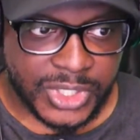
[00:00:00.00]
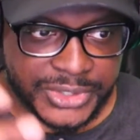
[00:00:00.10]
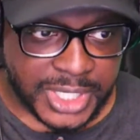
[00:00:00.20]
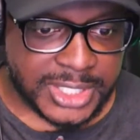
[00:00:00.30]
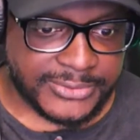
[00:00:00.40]

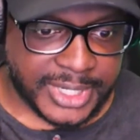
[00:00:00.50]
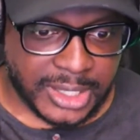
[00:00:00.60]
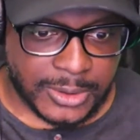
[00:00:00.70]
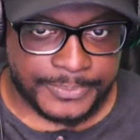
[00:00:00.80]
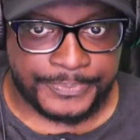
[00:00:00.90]
Share this
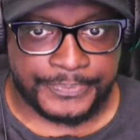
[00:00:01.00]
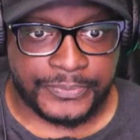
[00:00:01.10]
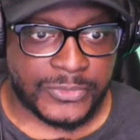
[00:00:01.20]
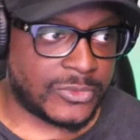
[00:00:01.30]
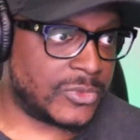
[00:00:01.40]
video.
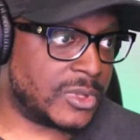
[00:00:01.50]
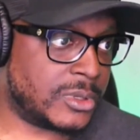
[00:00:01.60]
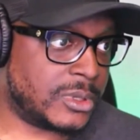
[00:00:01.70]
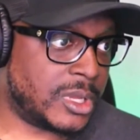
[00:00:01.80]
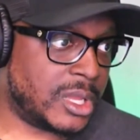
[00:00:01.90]

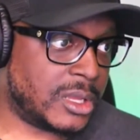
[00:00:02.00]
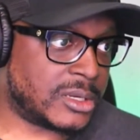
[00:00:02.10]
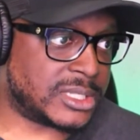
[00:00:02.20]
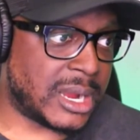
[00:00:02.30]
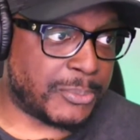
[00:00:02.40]

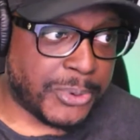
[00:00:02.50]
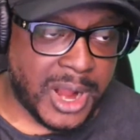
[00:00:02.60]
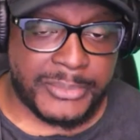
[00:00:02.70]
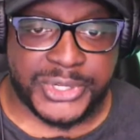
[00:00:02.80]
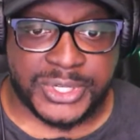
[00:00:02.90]
Because I
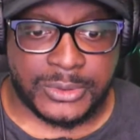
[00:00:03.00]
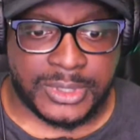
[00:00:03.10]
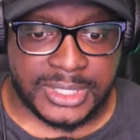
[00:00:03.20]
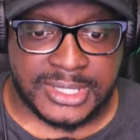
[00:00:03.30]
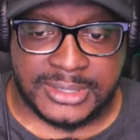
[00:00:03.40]
promise you,
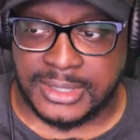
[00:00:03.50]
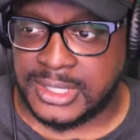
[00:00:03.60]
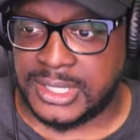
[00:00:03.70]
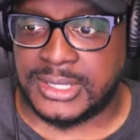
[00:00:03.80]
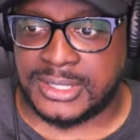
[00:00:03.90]
this is a
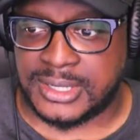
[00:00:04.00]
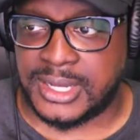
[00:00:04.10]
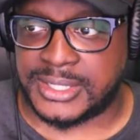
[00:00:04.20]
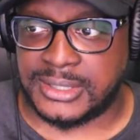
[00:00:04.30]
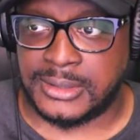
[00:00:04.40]
good
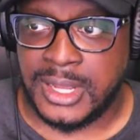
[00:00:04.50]
discussion.